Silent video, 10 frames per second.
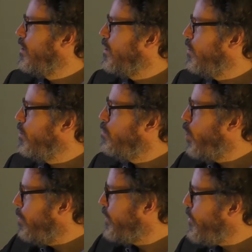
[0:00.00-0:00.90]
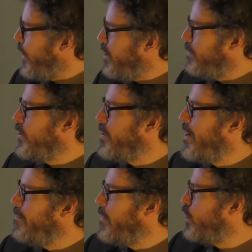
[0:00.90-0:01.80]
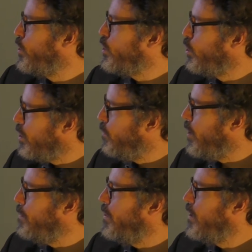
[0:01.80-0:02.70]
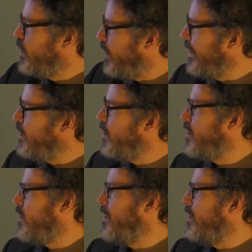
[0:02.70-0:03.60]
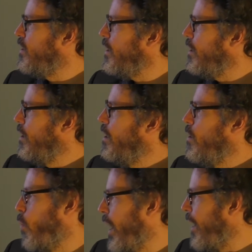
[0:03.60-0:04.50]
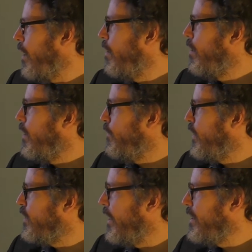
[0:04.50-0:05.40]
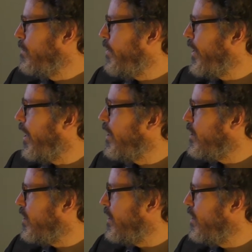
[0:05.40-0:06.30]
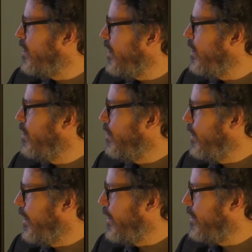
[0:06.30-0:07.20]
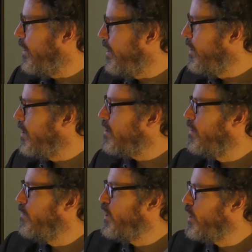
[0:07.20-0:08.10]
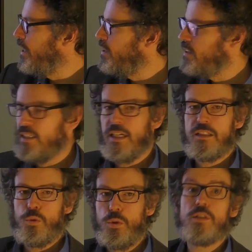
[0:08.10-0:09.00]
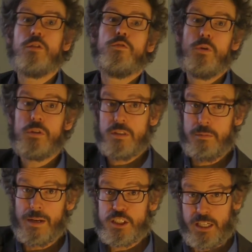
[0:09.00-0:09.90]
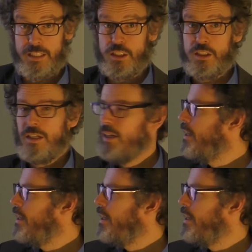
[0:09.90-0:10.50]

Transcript: So Bob is the red one, remember. Should Bob change his strategy? Well, if he stays with the current strategy, he gets 10 years. If he changes, he gets 2 years. Of course, he will change.